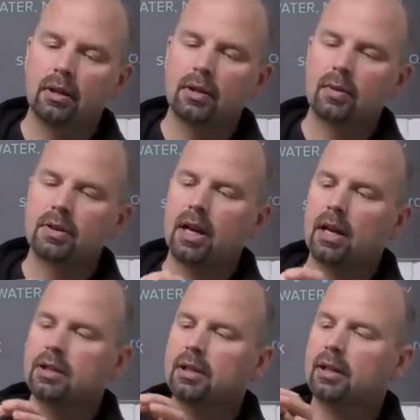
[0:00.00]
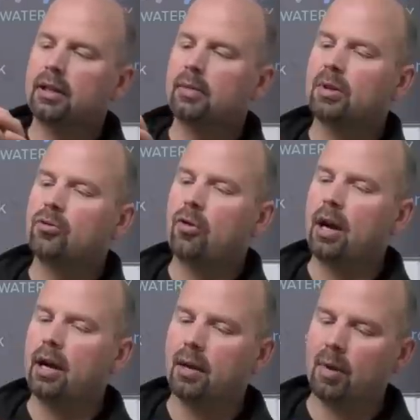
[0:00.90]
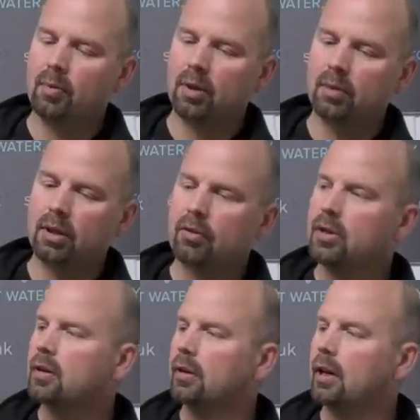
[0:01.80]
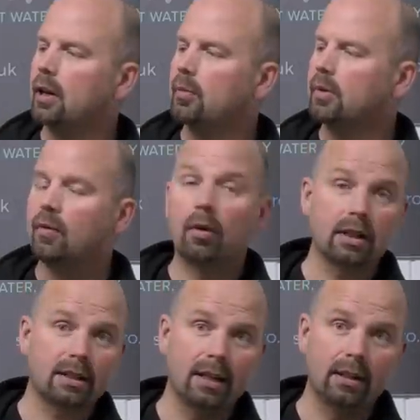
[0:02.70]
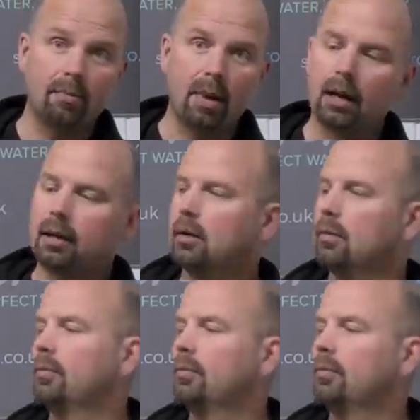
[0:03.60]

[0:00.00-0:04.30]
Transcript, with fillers: This one's actually a little bit dry. I might put a bit of grease on that before I send it back.